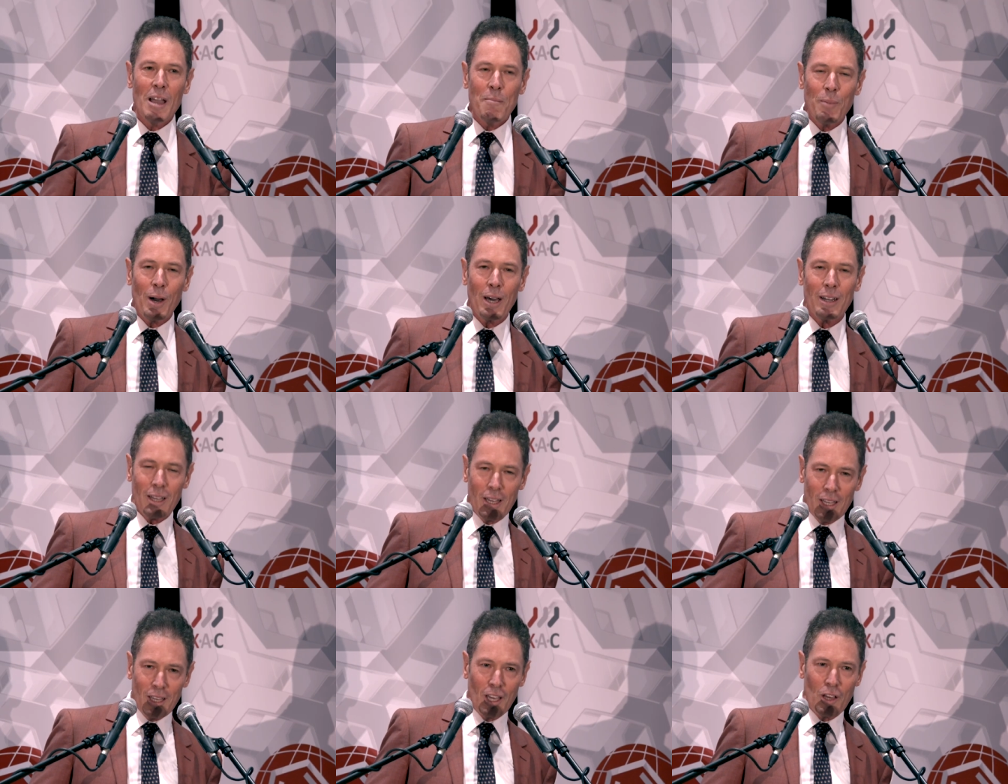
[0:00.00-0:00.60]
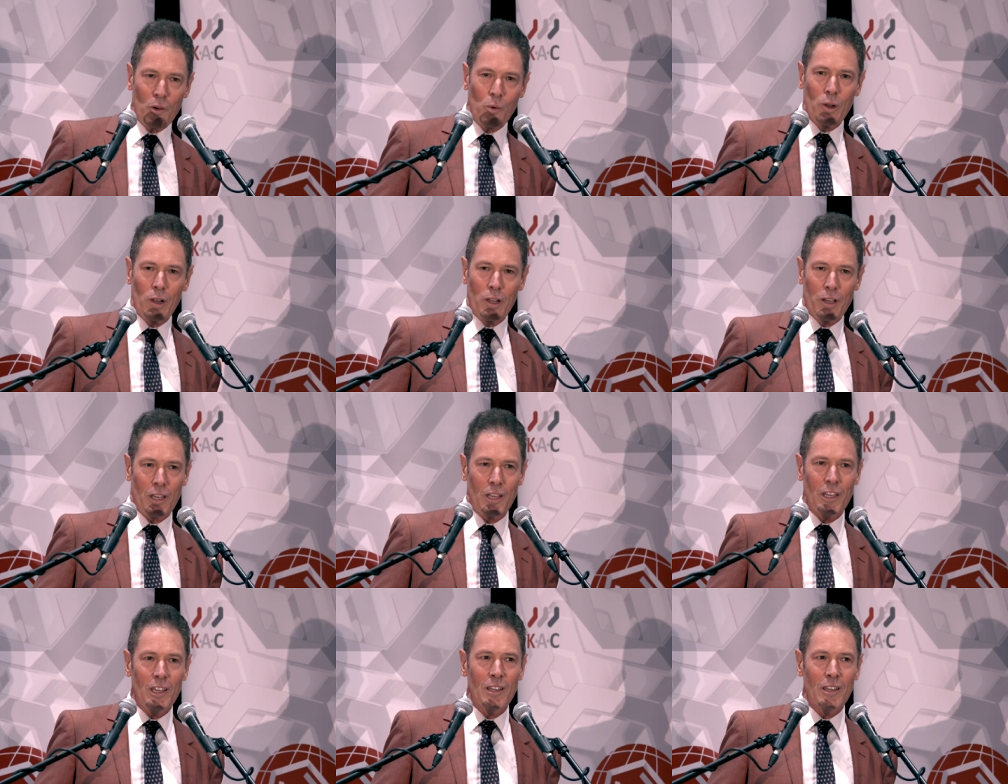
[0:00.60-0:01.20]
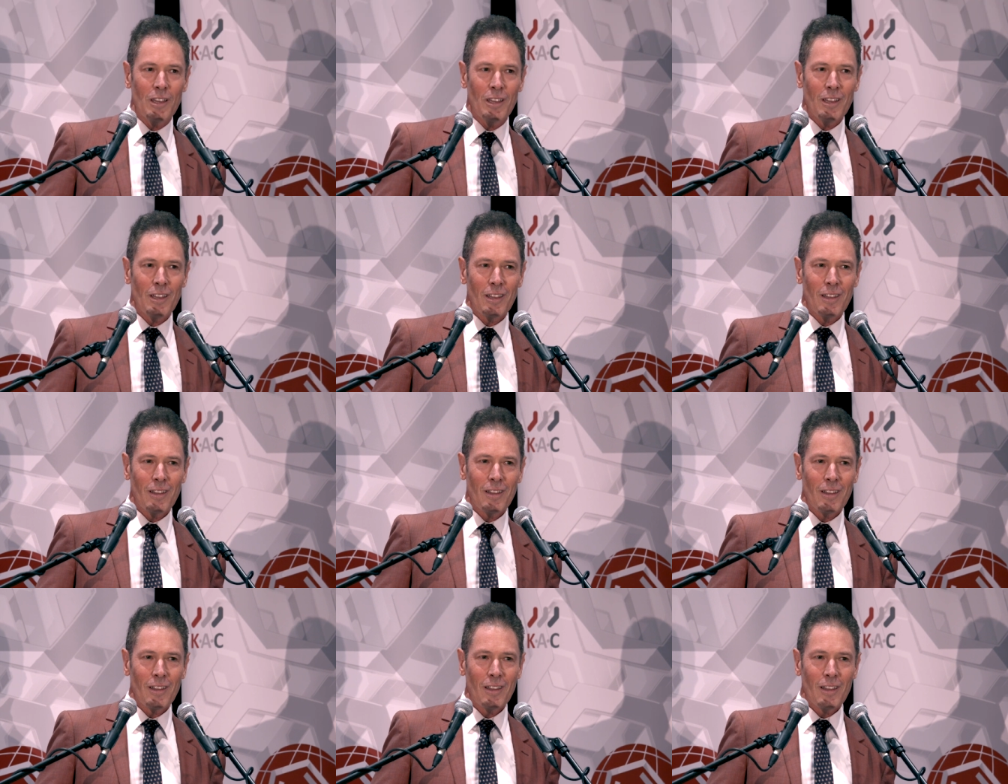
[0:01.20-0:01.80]
But equally,
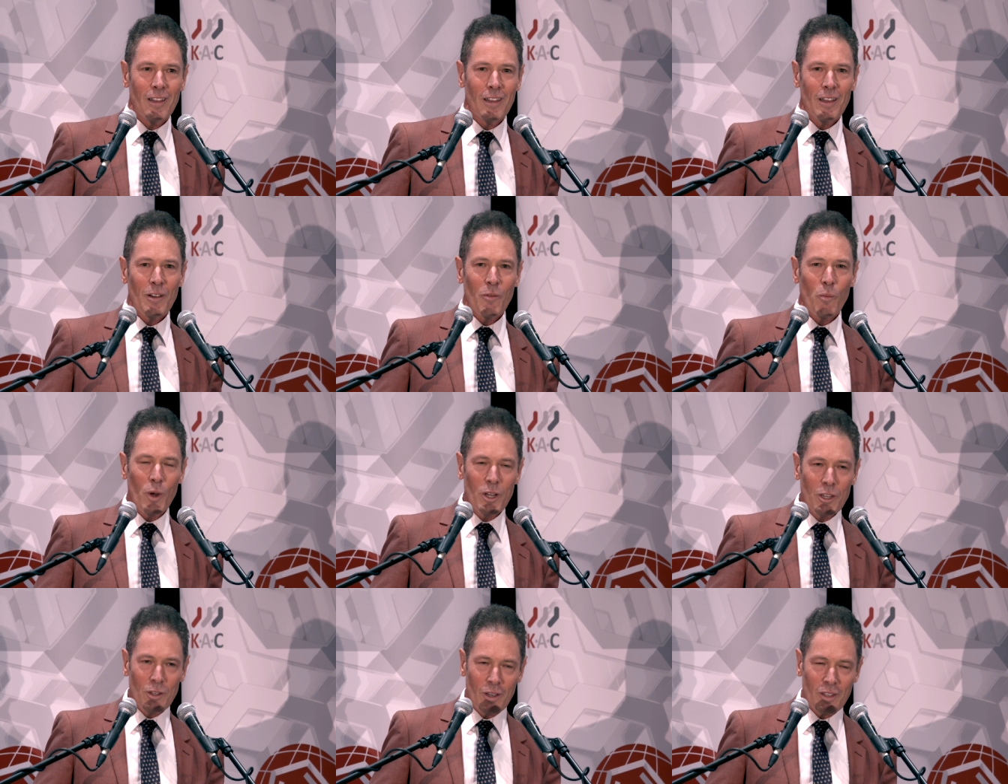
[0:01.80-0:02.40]
when